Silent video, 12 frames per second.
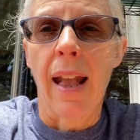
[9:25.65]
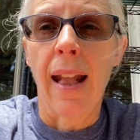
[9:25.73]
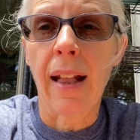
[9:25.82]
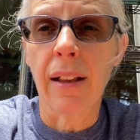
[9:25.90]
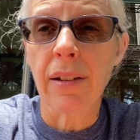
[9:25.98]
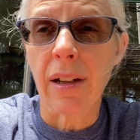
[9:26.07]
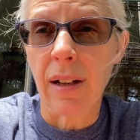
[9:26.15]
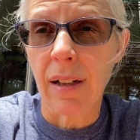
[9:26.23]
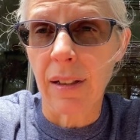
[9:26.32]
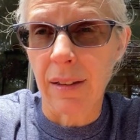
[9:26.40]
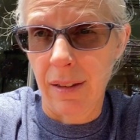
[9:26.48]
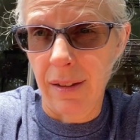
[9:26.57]
And
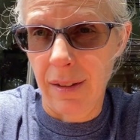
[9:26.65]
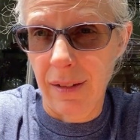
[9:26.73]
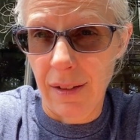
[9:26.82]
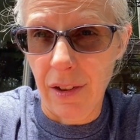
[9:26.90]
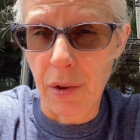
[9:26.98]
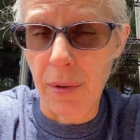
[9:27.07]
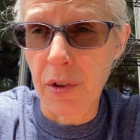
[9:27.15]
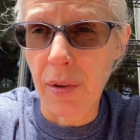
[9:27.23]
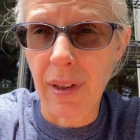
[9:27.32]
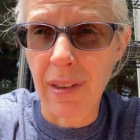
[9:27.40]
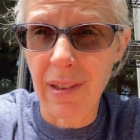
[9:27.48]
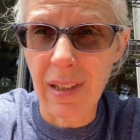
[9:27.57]
uh, so as you can